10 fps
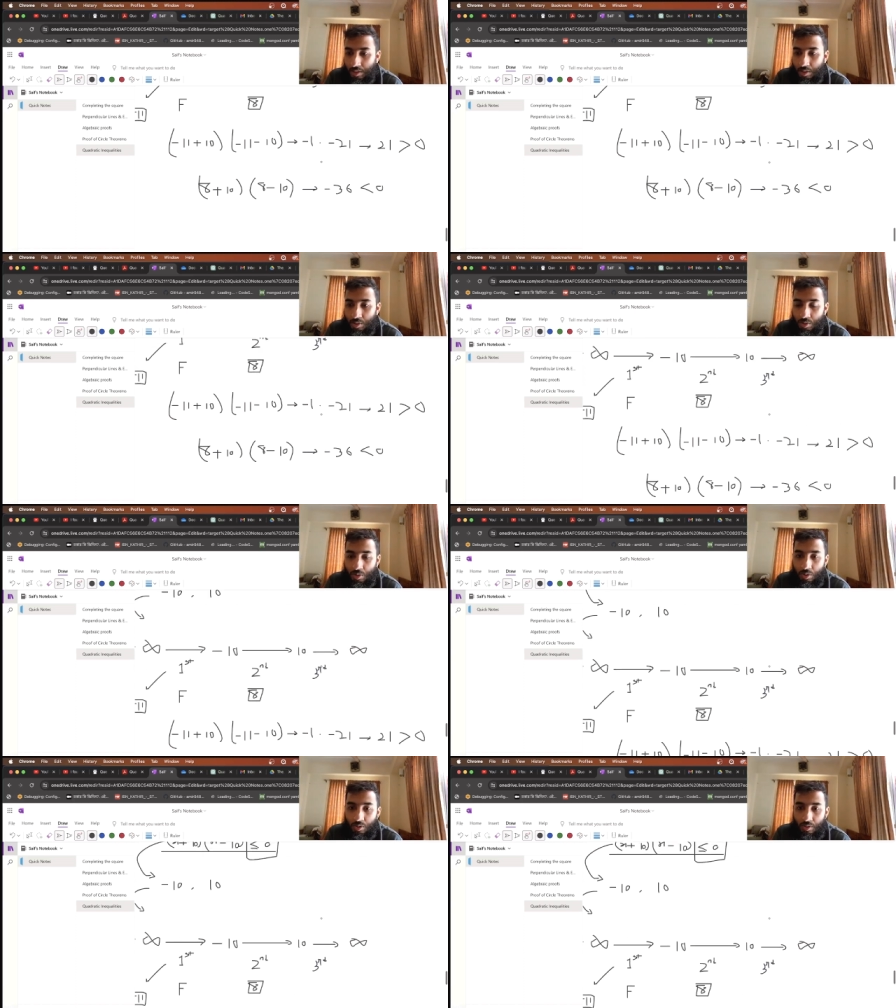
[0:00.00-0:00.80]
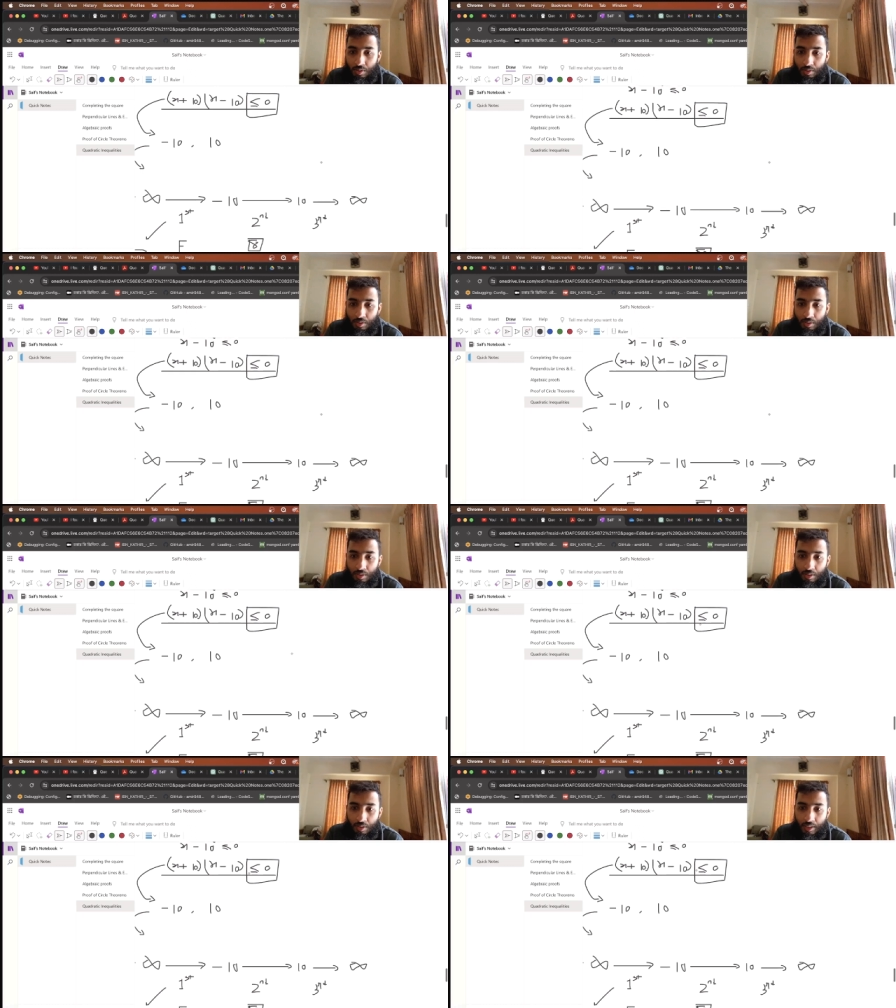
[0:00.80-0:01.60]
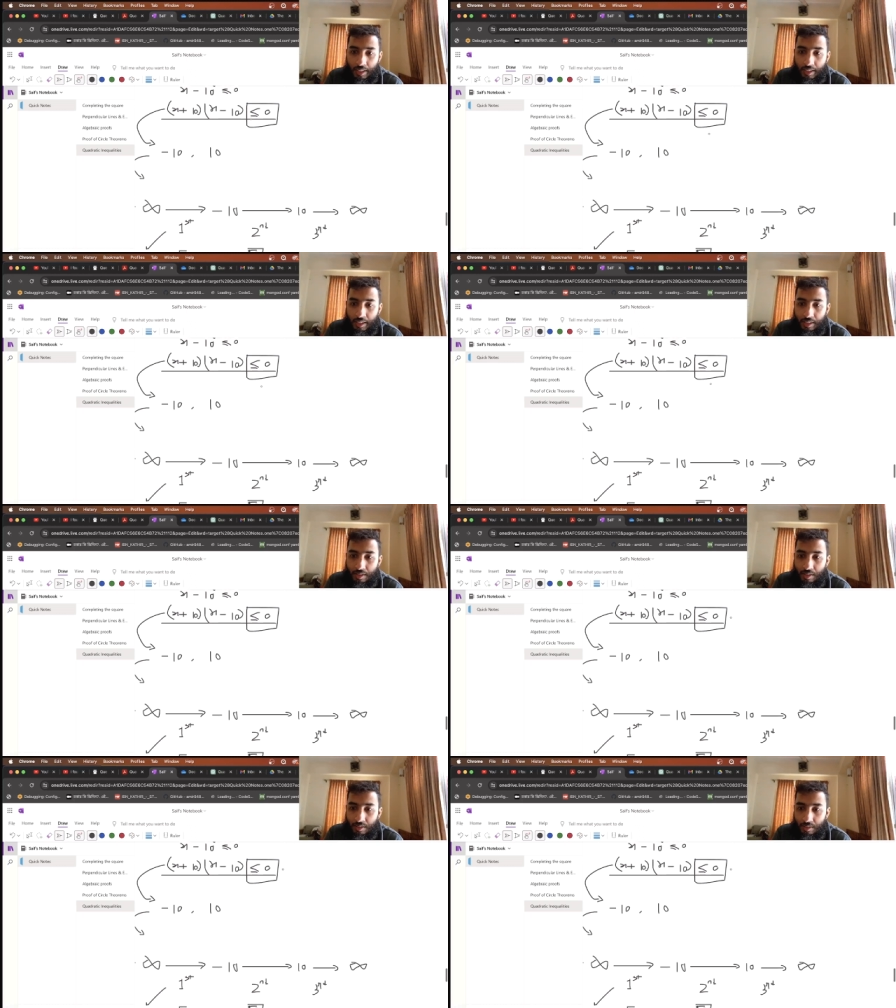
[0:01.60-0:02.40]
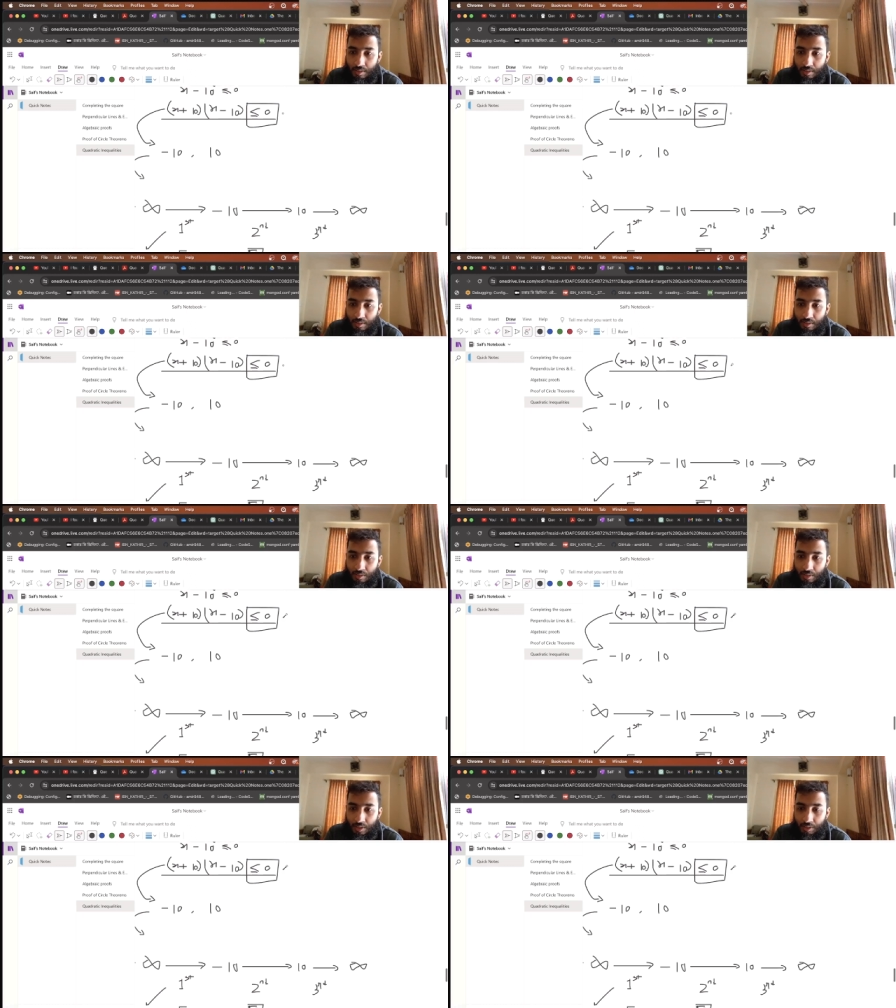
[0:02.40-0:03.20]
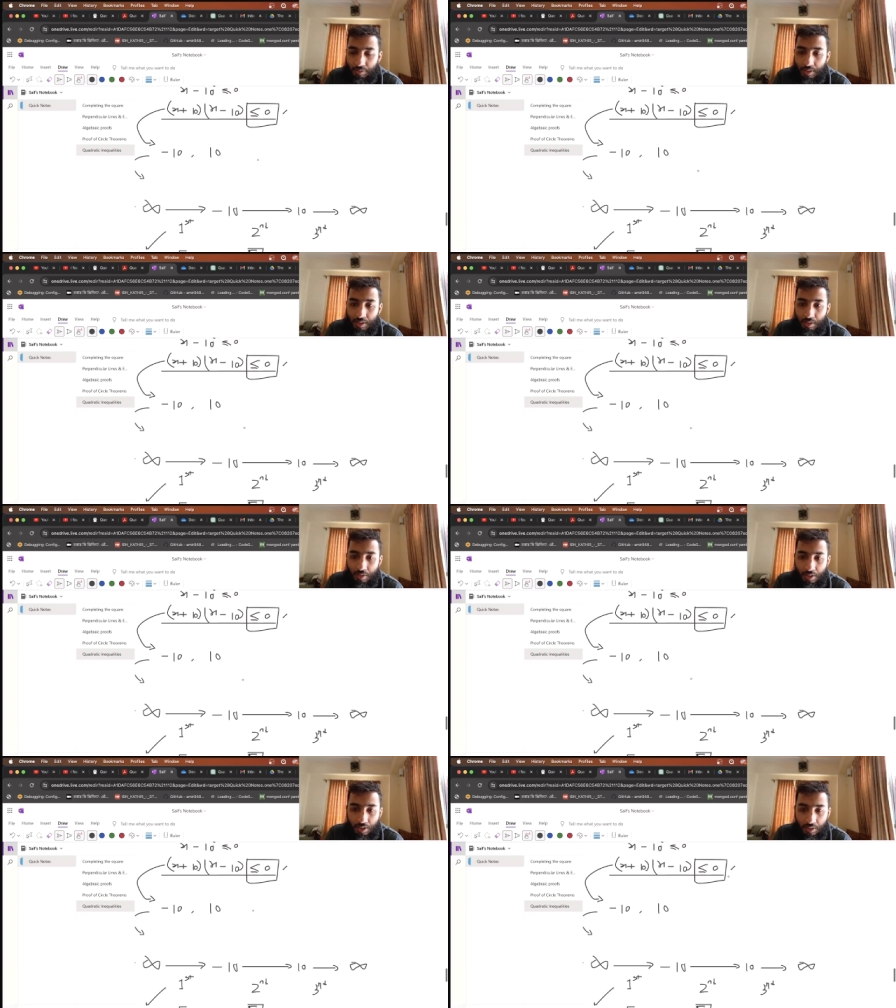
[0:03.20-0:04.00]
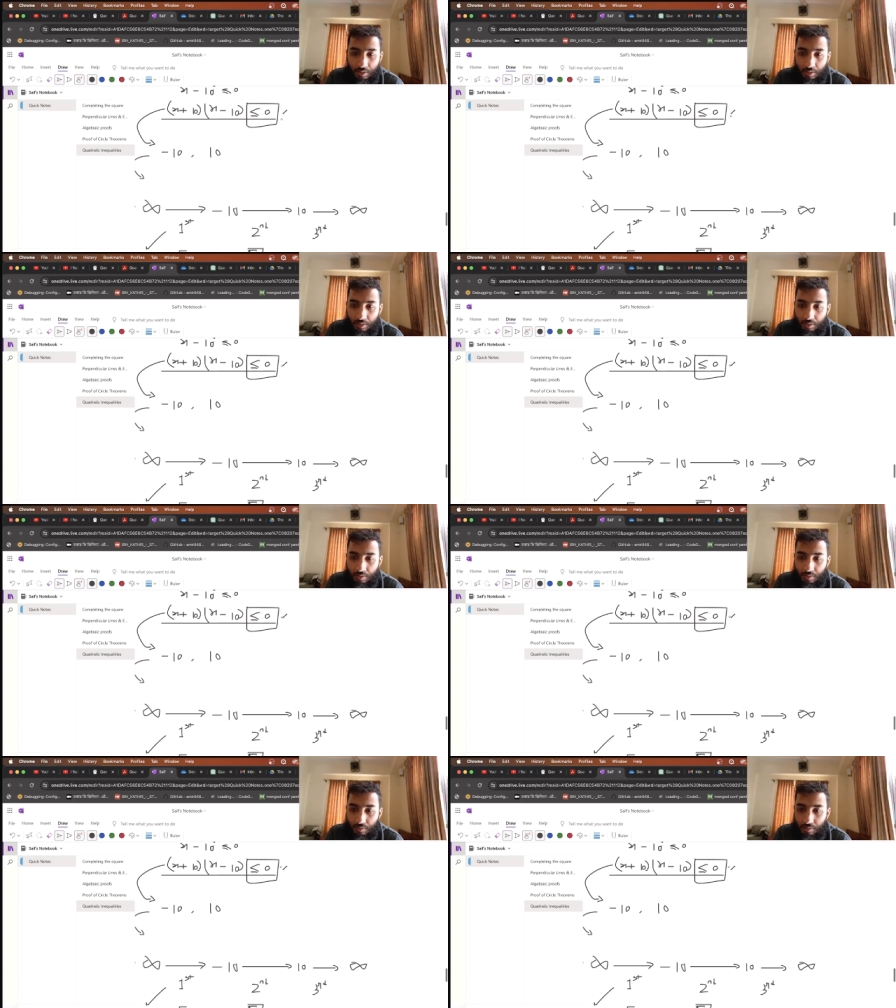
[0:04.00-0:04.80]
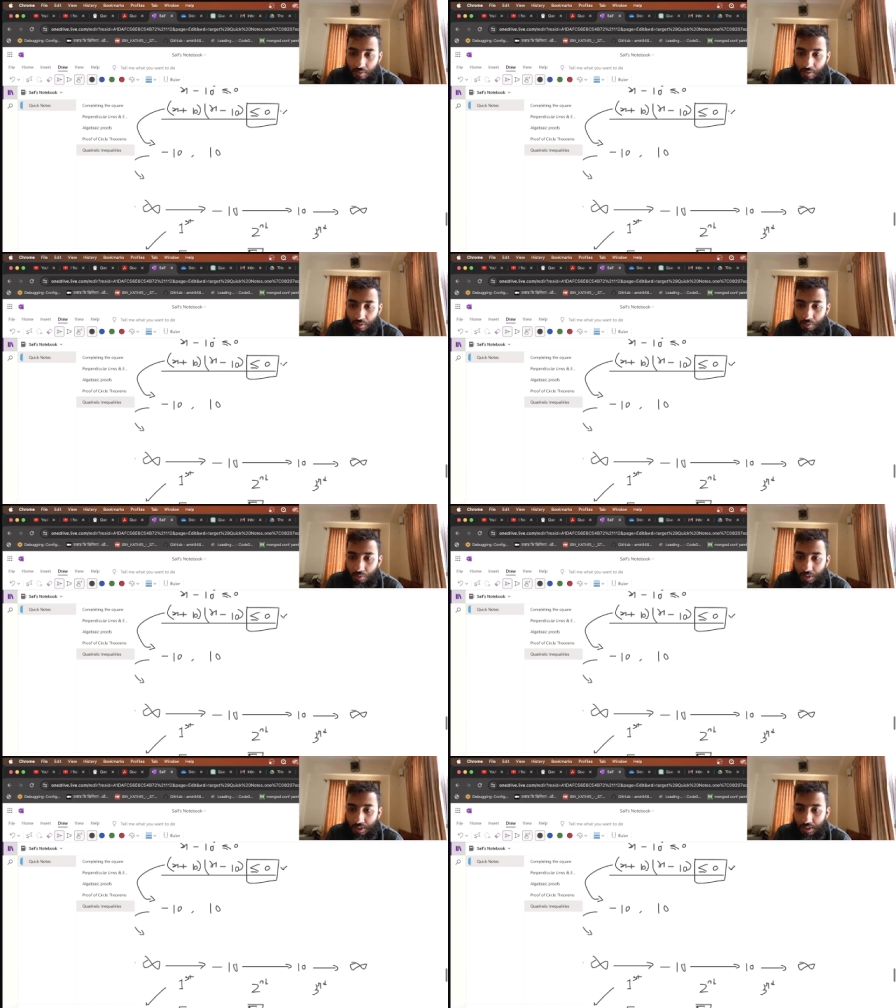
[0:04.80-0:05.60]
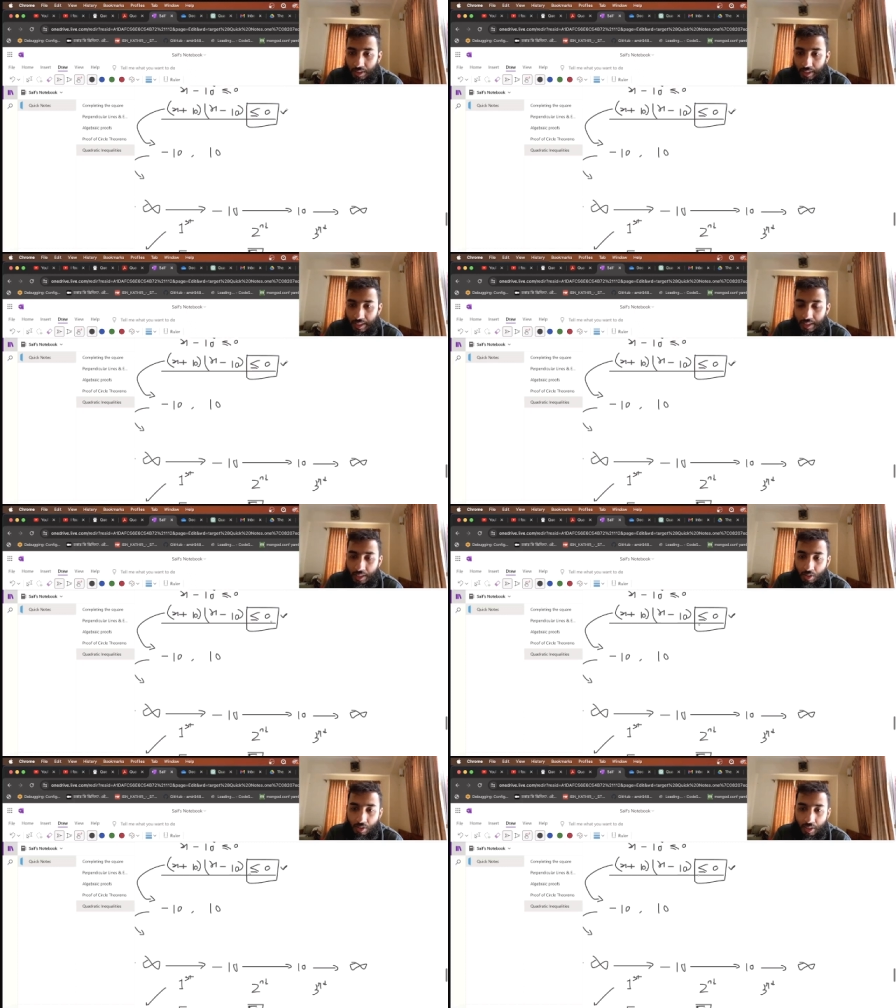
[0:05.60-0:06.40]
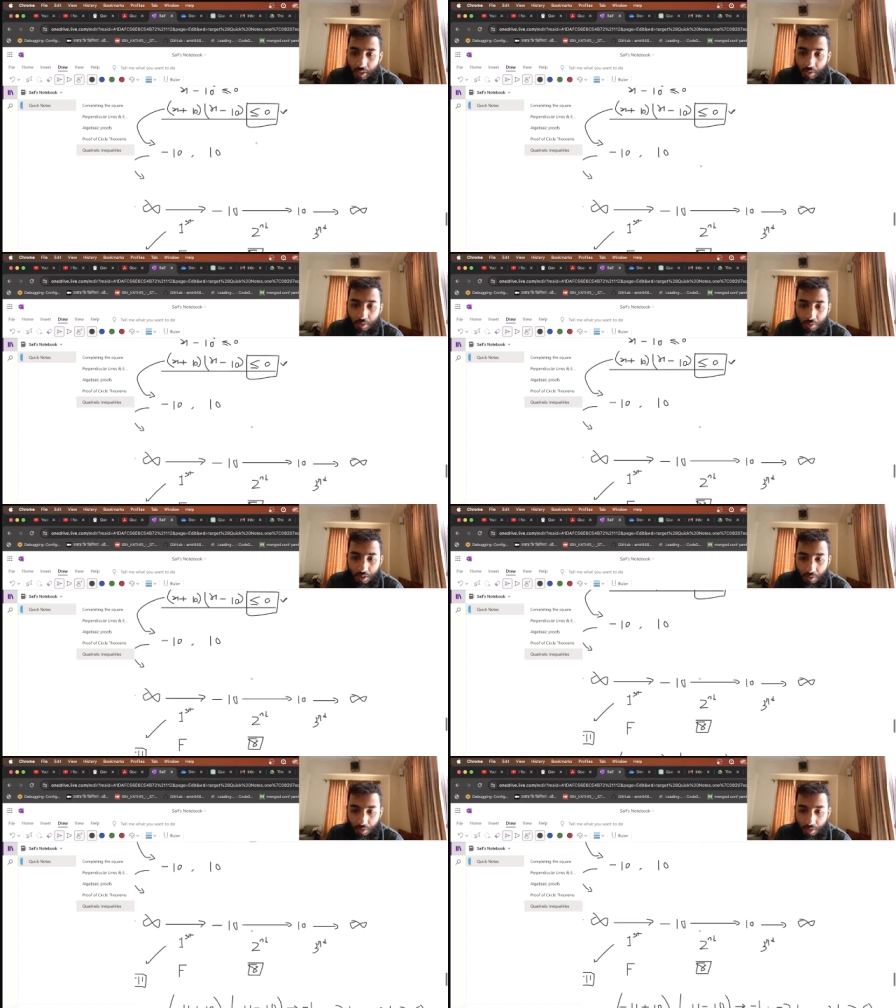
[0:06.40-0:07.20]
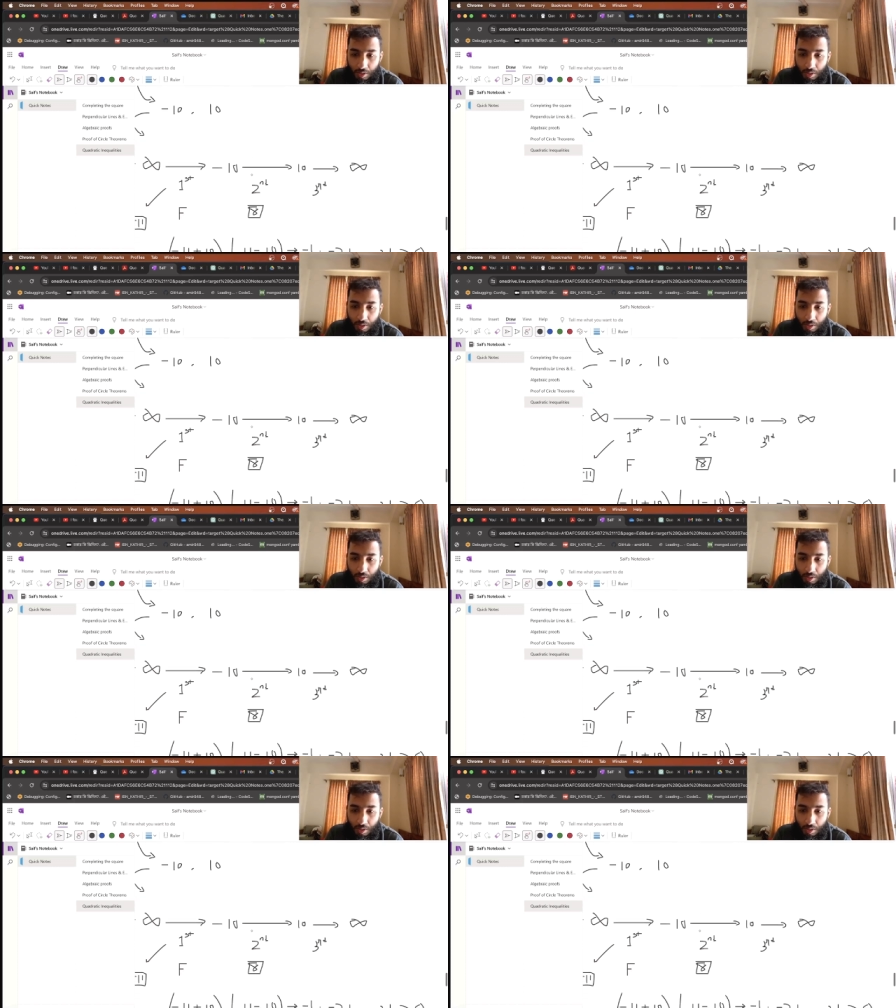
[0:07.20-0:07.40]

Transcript: So it does suffice the condition, which is less than or equal to 0.